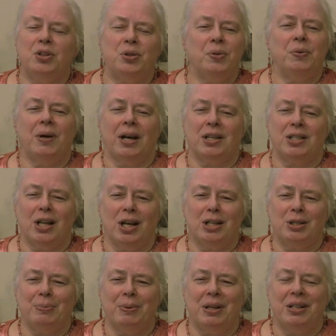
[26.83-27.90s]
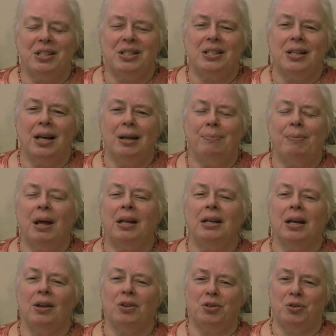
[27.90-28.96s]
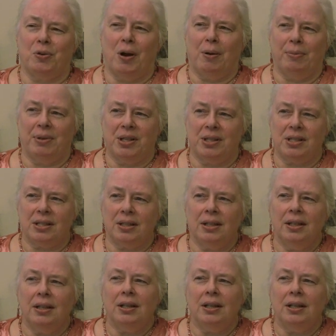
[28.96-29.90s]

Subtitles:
2 ex-husbands, and many other dramas.